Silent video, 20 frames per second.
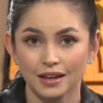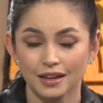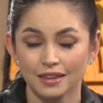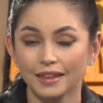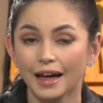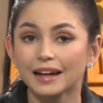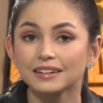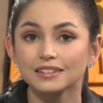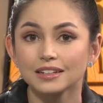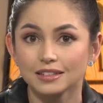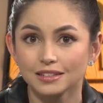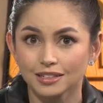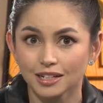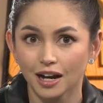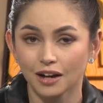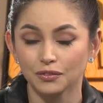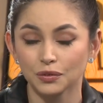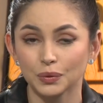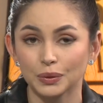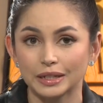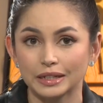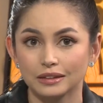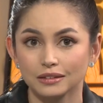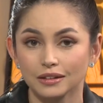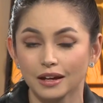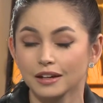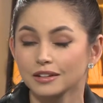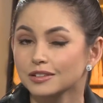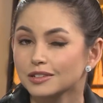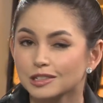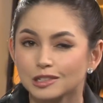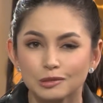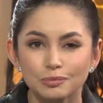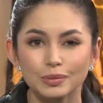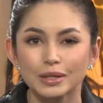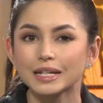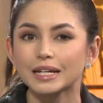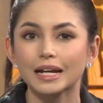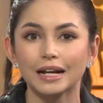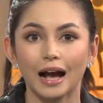That discovery and
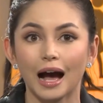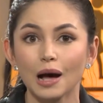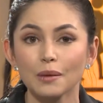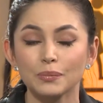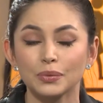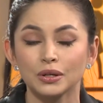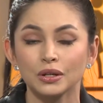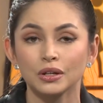speaking up